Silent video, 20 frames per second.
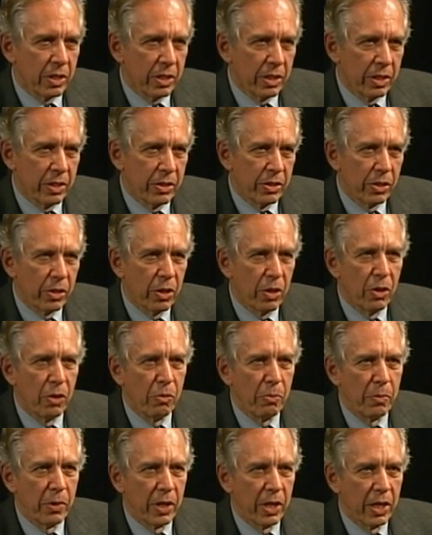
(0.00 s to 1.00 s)
in your
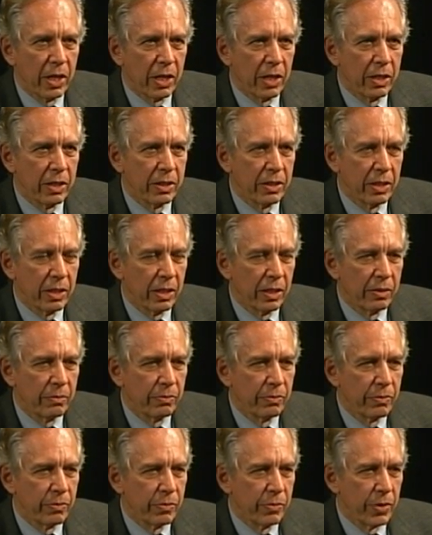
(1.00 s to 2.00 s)
home, and the
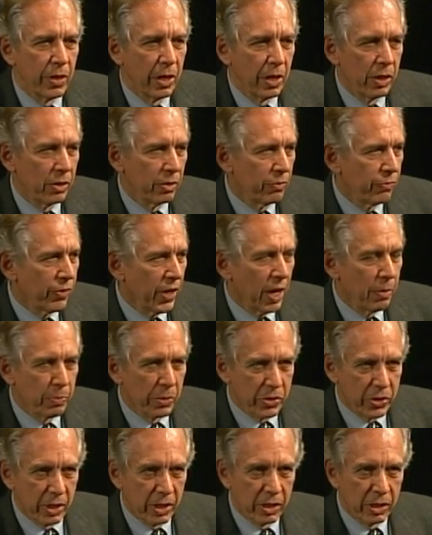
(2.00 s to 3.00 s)
105%